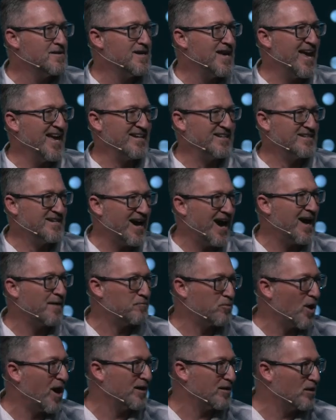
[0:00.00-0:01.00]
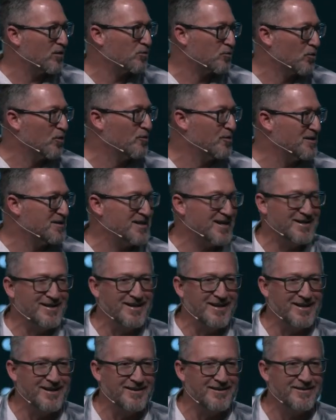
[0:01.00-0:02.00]
And God brought you through it, didn't
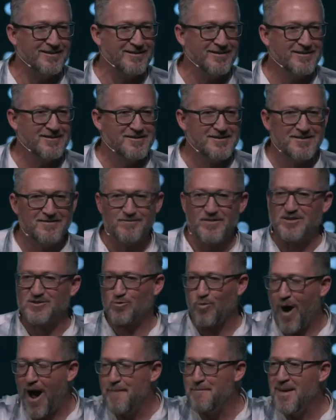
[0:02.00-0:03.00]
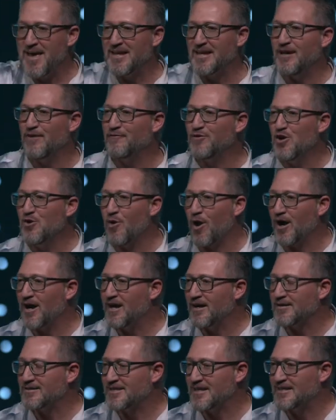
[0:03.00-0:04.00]
He? That's why many of you are
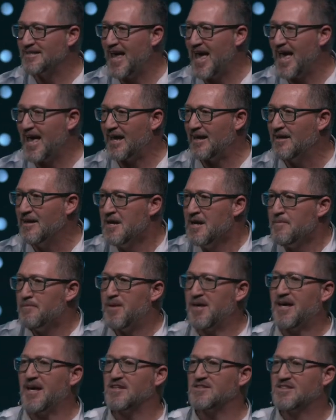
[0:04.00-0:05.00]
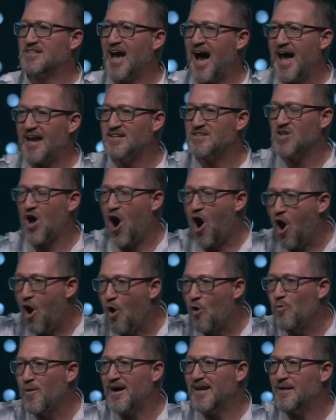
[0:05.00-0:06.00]
here today, because God has
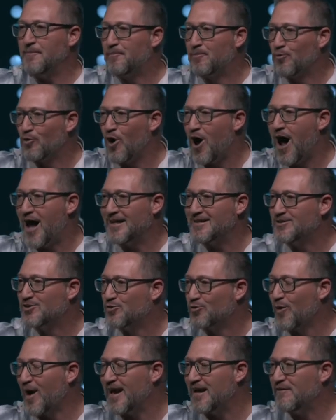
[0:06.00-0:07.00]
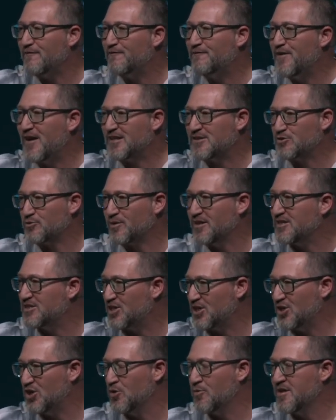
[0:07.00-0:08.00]
already brought great victory
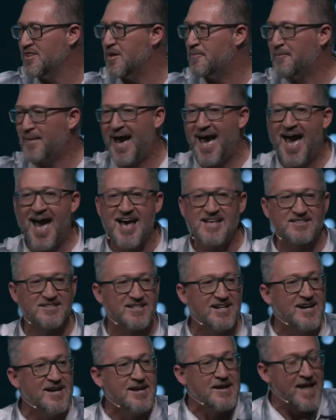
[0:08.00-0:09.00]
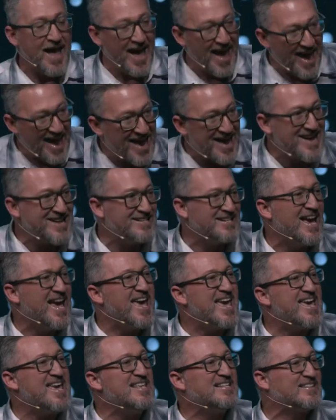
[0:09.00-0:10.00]
to you in the past, and
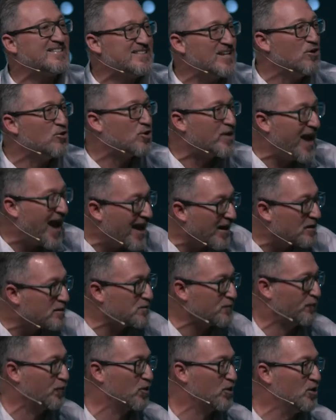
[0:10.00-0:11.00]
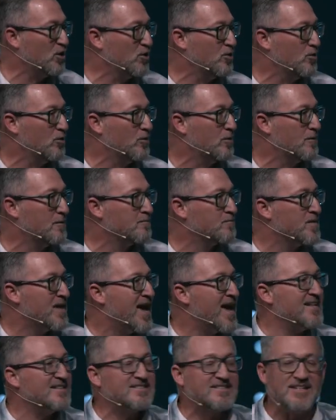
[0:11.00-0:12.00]
He still cares for you.
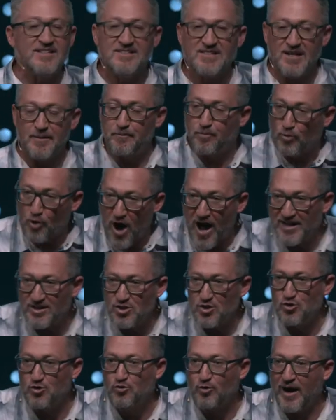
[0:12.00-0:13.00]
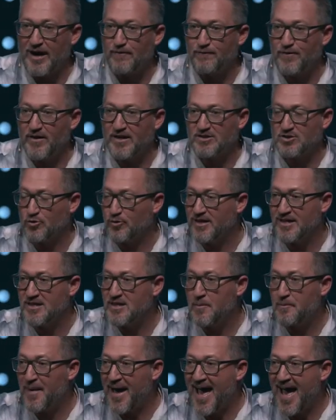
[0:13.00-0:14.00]
And since He brought you great victory in
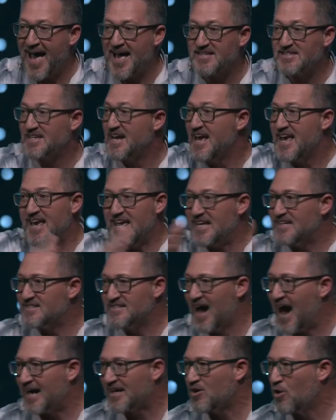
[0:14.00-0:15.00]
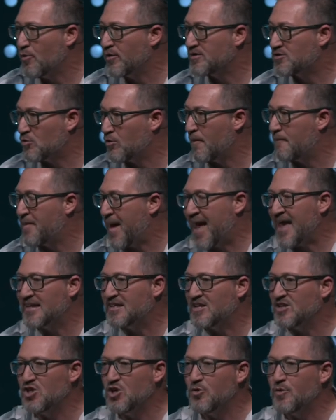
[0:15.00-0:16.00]
the past, He's not going to
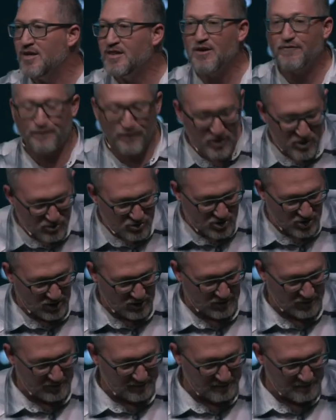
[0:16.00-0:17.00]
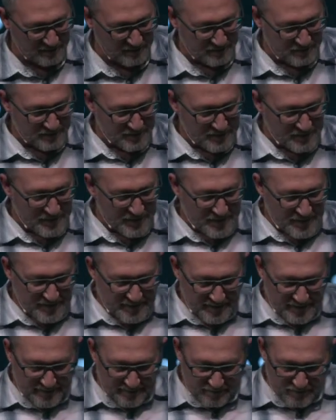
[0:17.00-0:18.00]
abandon you in the future.
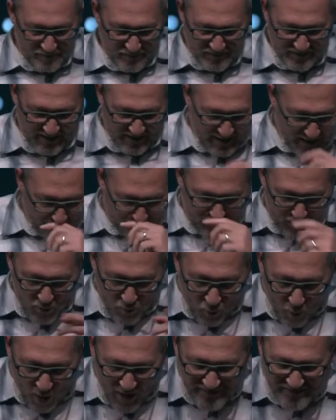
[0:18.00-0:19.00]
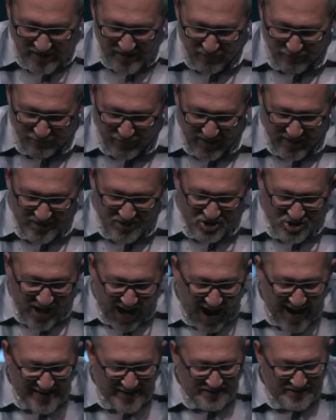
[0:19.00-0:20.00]
See, if you want to defeat
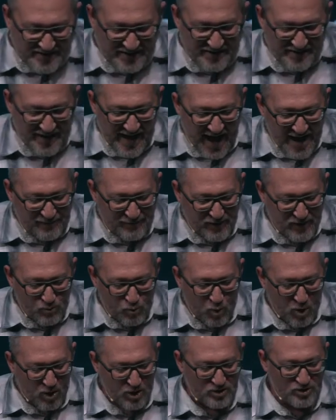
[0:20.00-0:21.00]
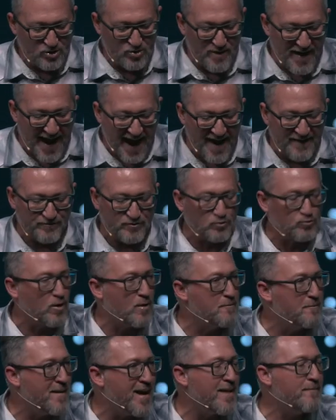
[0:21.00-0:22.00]
giants in life and work, you have to
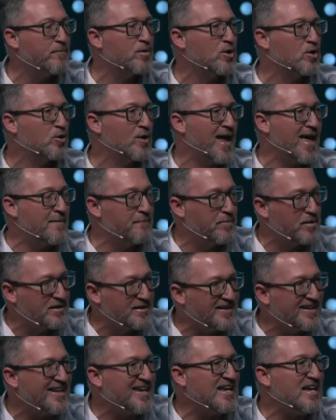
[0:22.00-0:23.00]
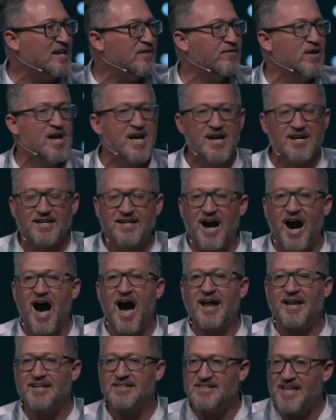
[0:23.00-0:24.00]
remember and believe
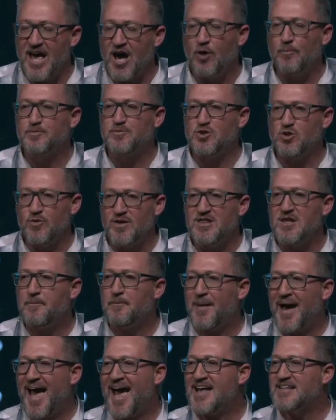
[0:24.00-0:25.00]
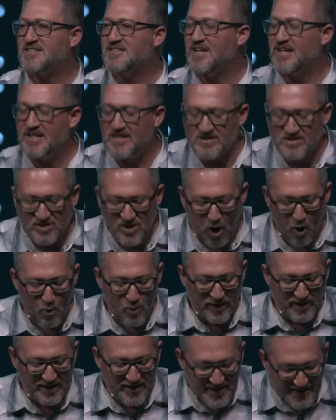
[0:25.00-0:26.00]
God has helped you in the past and He's
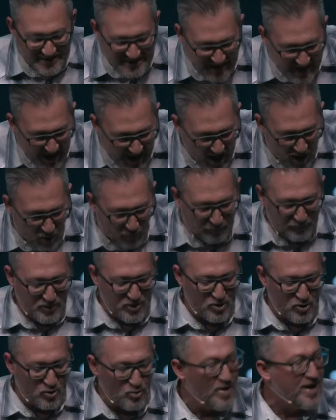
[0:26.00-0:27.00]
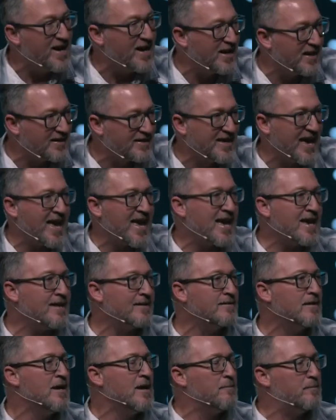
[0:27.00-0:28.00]
going to help you
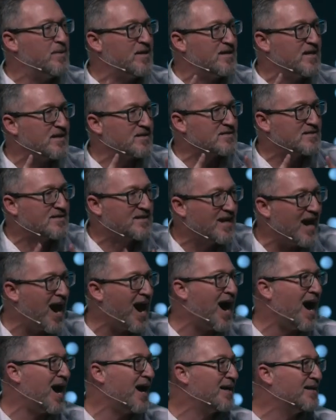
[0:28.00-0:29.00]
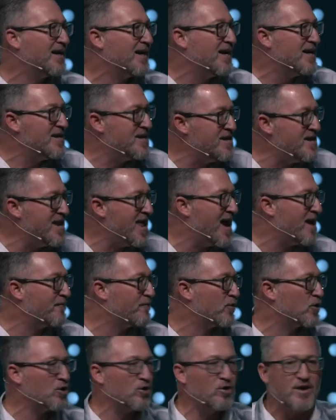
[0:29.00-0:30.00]
again because God
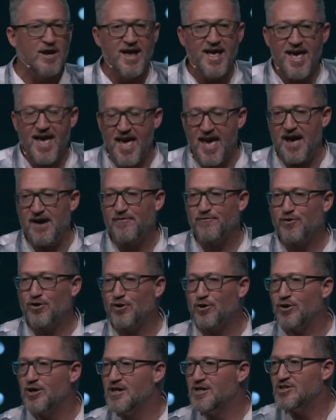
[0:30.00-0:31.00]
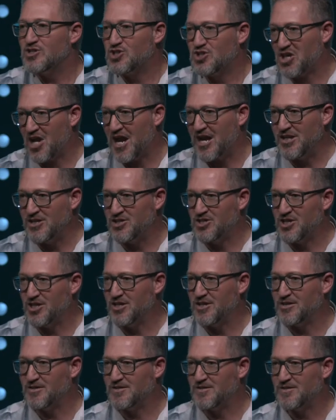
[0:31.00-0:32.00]
never, ever
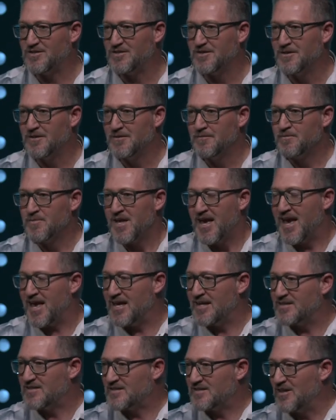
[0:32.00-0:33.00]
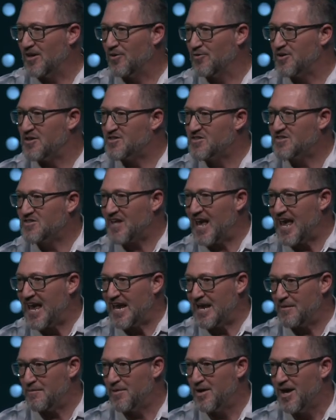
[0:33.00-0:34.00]
changes. He is still the
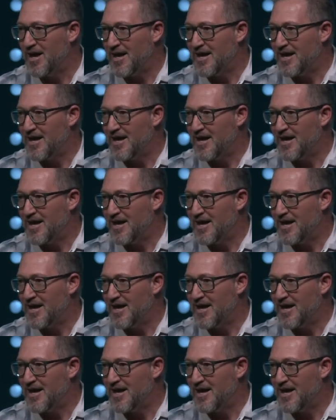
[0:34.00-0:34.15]
same